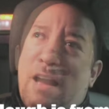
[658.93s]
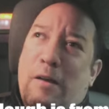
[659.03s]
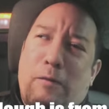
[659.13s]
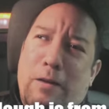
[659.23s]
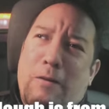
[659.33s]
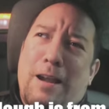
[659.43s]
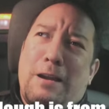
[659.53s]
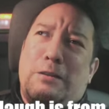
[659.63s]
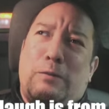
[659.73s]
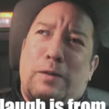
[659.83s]
If you
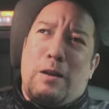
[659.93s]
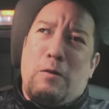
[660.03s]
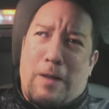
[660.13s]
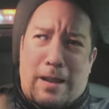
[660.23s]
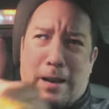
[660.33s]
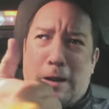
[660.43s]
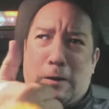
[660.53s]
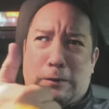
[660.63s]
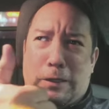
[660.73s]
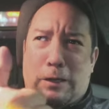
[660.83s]
like this video, like it,
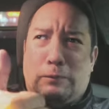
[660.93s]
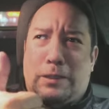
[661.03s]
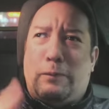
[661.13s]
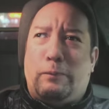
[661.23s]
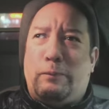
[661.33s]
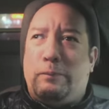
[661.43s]
thumbs up,